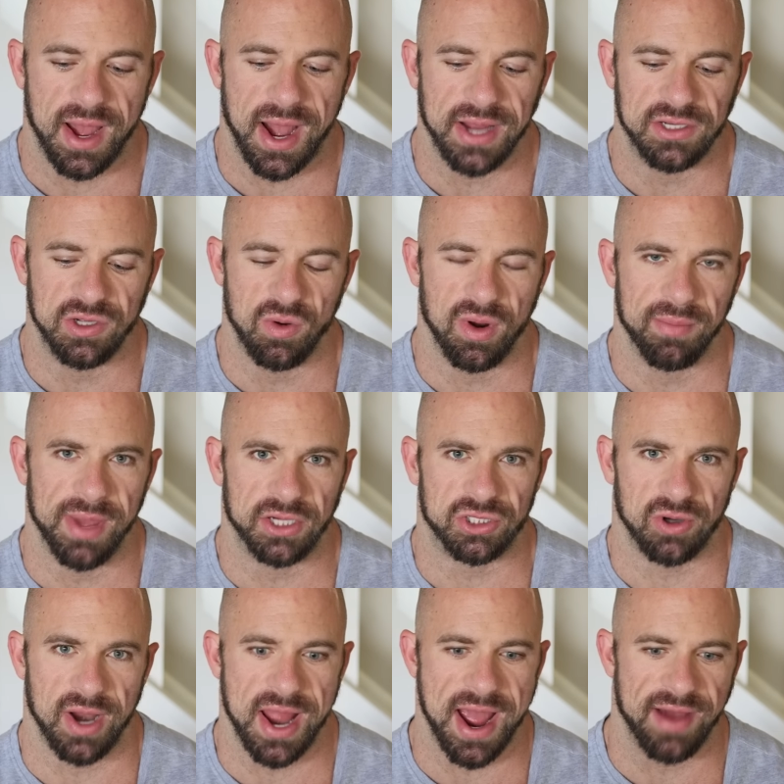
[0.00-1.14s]
I do want to make
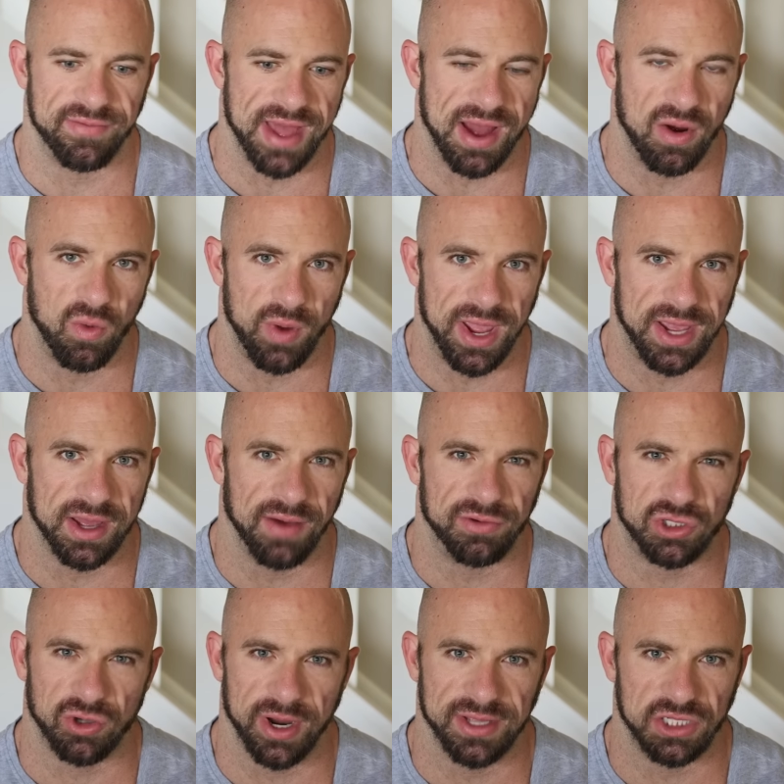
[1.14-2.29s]
sure I have that week of
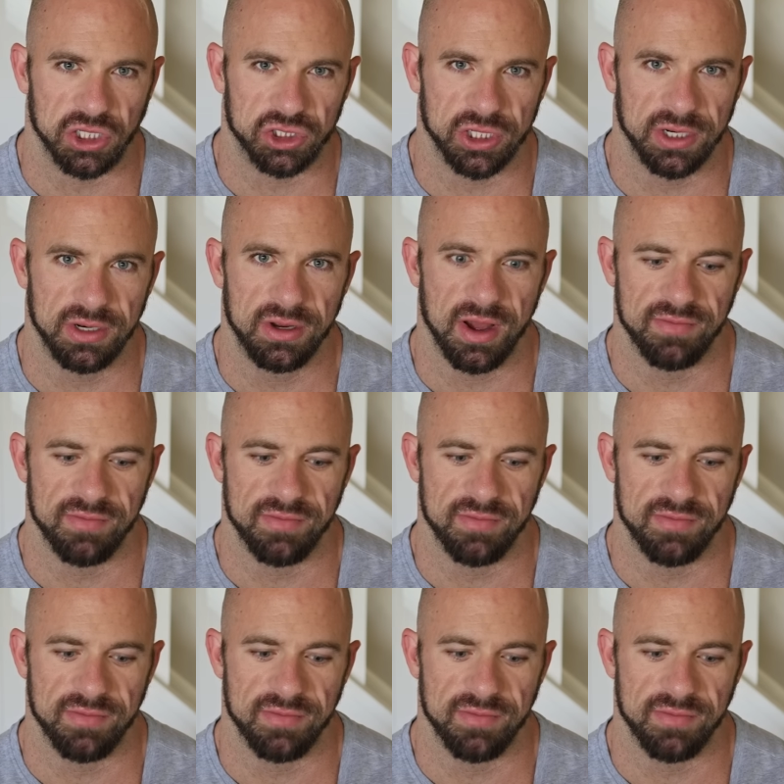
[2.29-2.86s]
transition